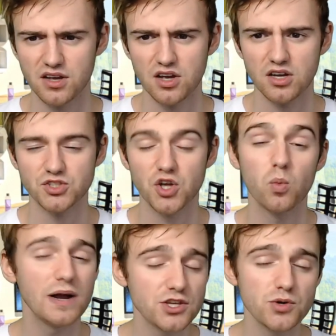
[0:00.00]
So
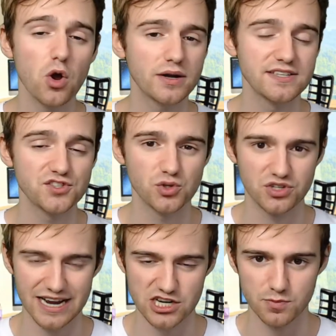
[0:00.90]
when you log into your
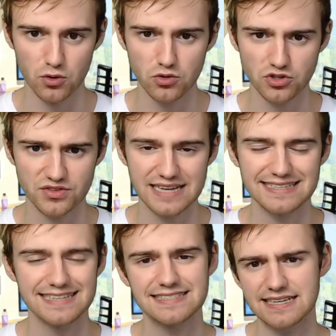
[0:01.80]
dashboard, there's a
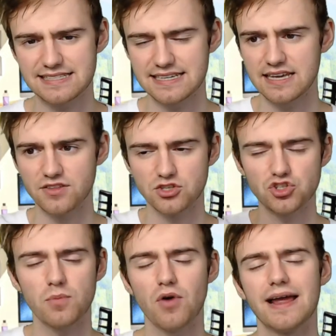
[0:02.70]
setting in the
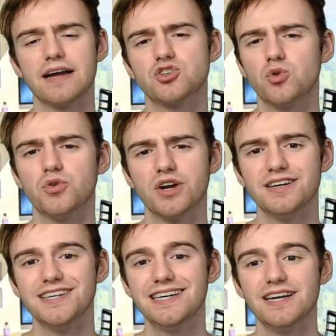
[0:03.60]
top right hand corner
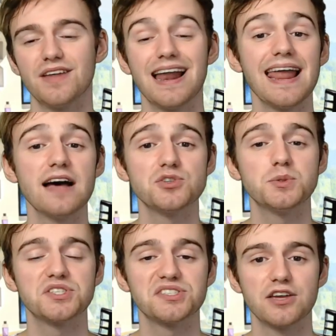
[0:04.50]
that allows you to
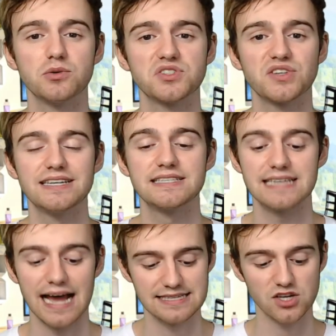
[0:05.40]
set your status
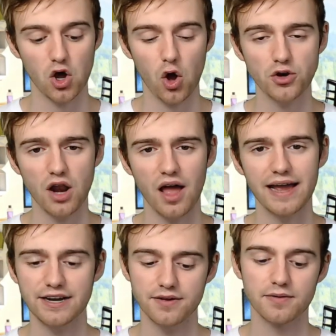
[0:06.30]
as
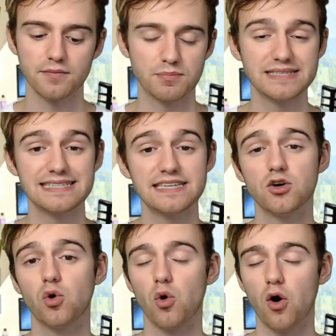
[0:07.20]
online, busy
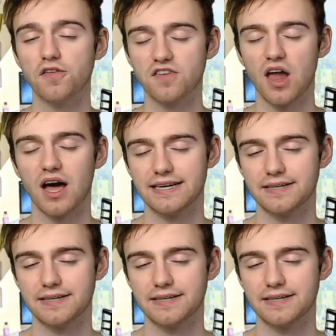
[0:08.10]
or offline.